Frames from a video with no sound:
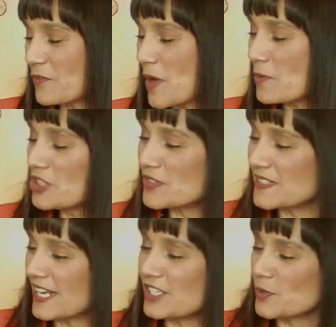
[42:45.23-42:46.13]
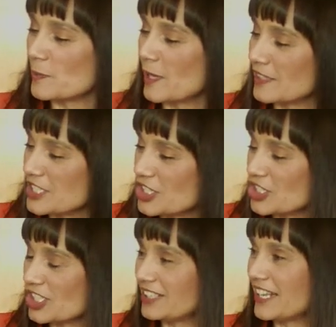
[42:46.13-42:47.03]
what would you say to a
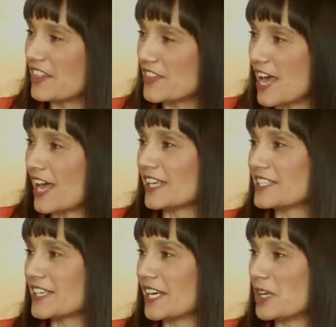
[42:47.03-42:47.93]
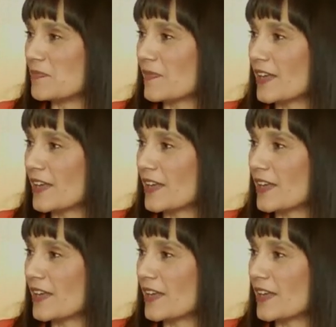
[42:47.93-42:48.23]
politician that um,